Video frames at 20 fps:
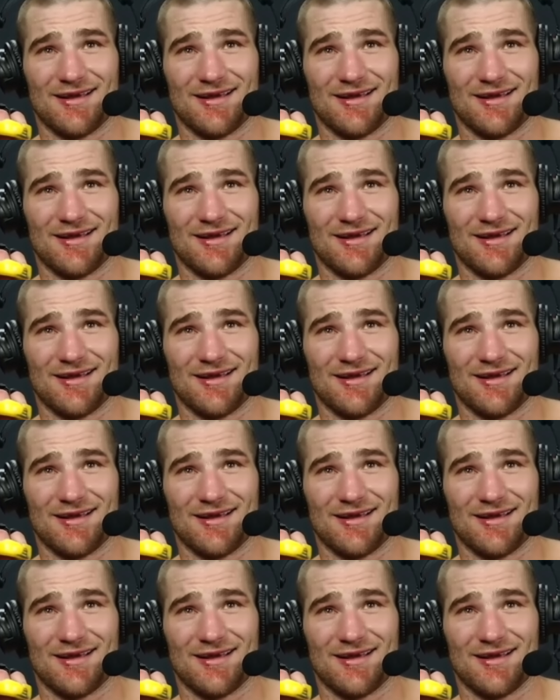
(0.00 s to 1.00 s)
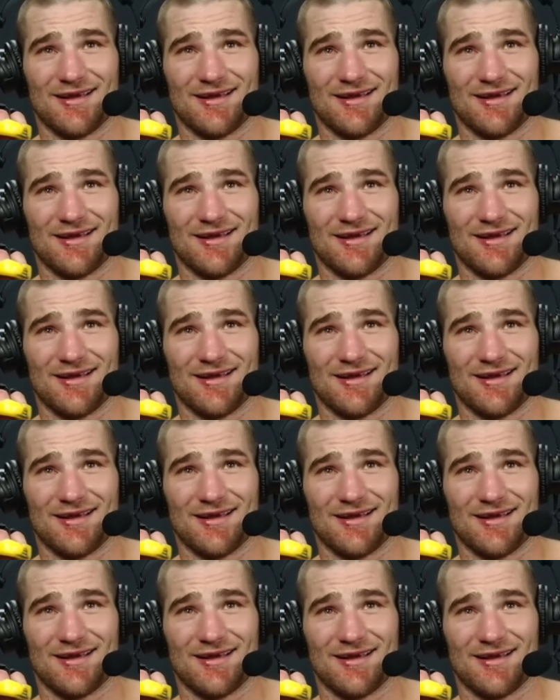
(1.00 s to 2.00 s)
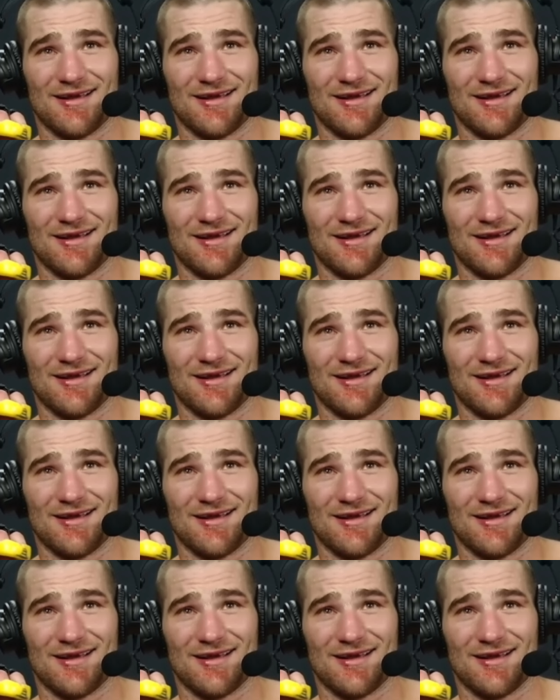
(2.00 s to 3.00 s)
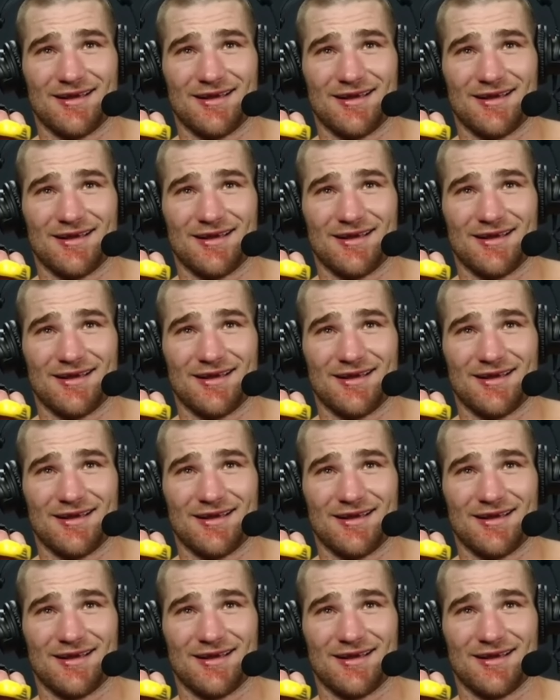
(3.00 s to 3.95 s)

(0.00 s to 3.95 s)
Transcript: [no speech]